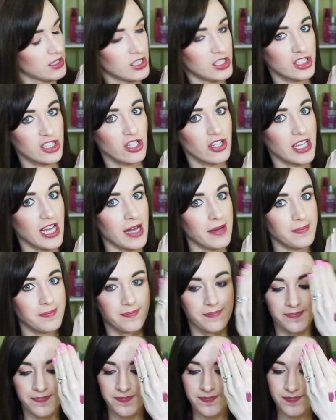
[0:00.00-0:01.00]
So yeah,
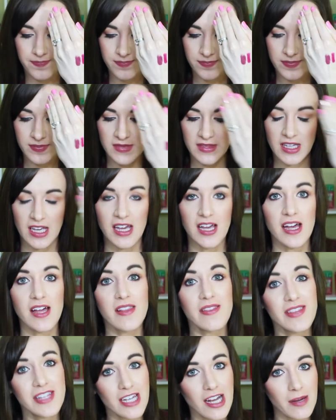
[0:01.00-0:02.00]

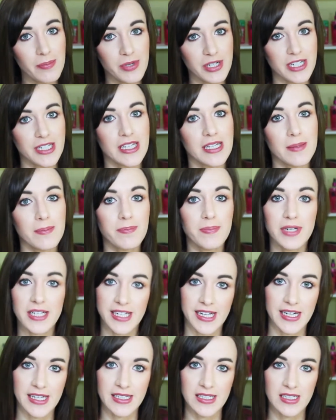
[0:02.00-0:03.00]
they are pretty, but
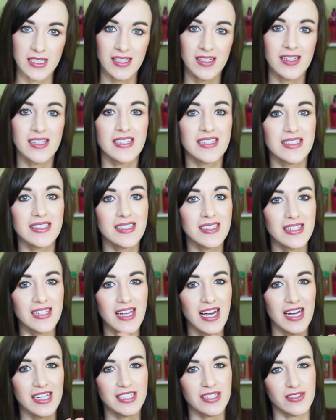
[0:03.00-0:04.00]
again,
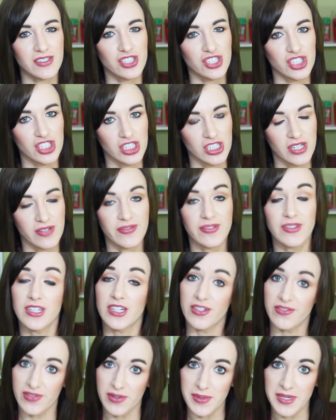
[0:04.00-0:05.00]
not as sure if
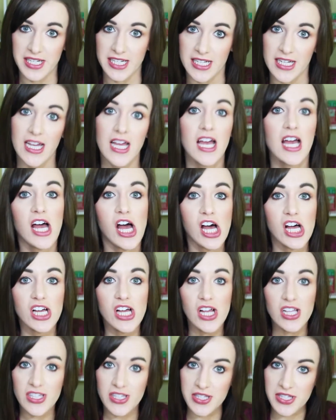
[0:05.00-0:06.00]
they're for me.
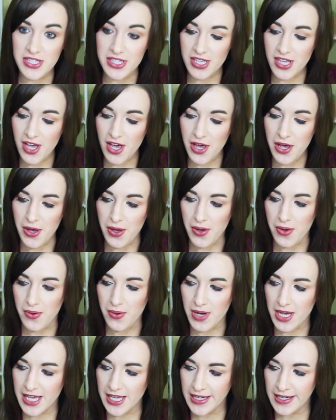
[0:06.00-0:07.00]

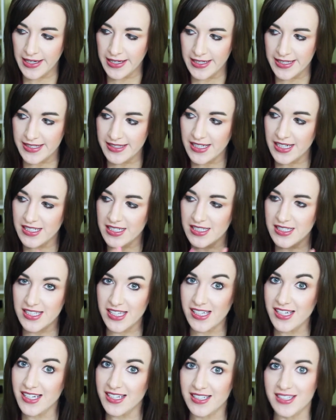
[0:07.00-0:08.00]
So that is
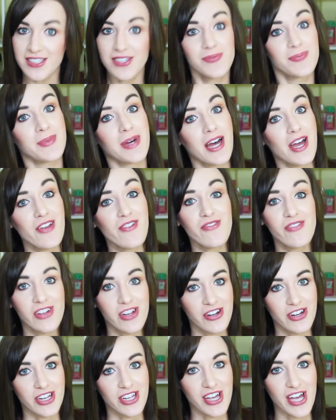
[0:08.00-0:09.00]
the end of my
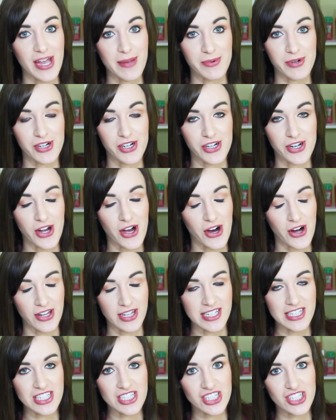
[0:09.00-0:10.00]
very hyper
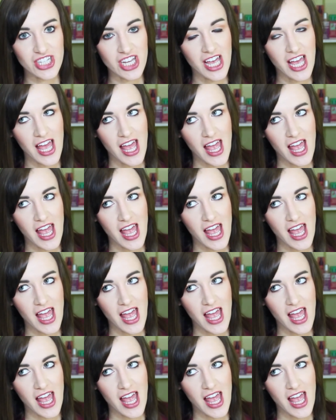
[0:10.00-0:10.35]
haulage,